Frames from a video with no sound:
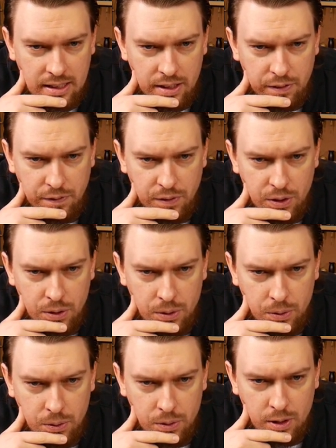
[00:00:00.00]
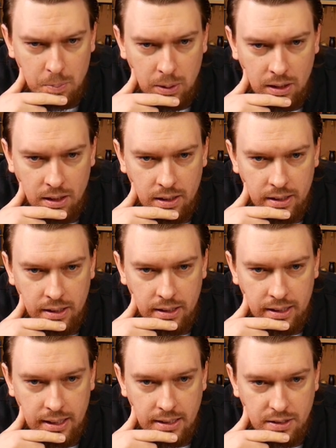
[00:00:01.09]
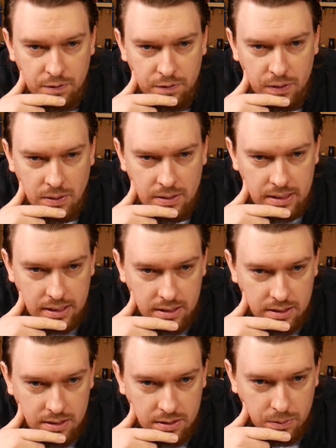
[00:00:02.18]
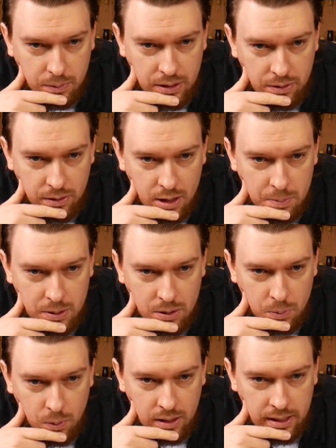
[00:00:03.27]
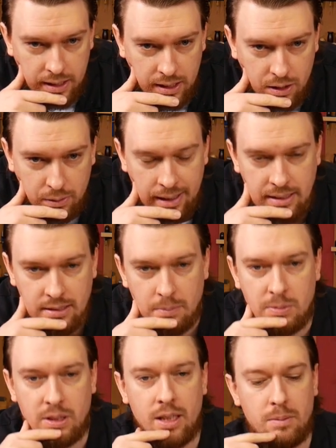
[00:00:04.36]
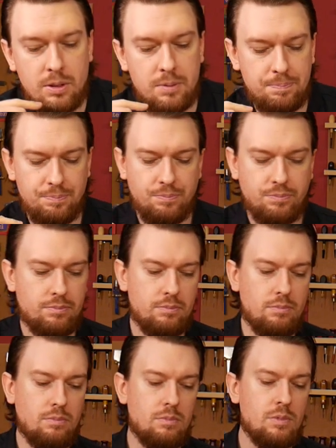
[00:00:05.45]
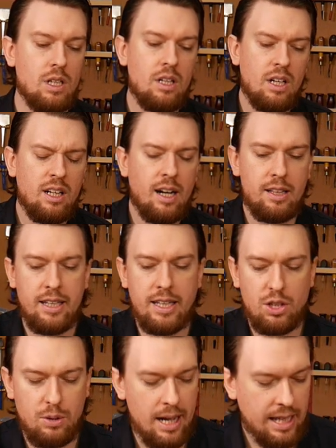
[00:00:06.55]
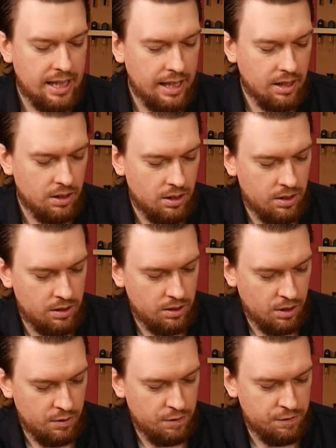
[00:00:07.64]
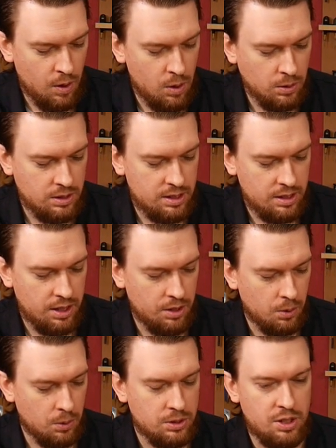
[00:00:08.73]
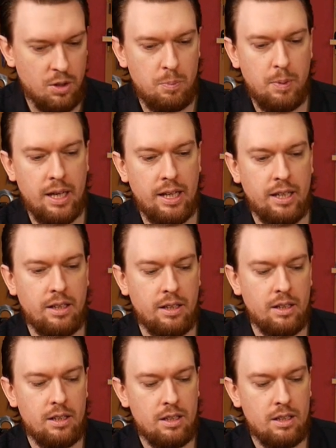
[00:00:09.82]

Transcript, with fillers: if you apply it folded when you open the wallet, it cracks sometimes. I think cracking on, on folds can also be,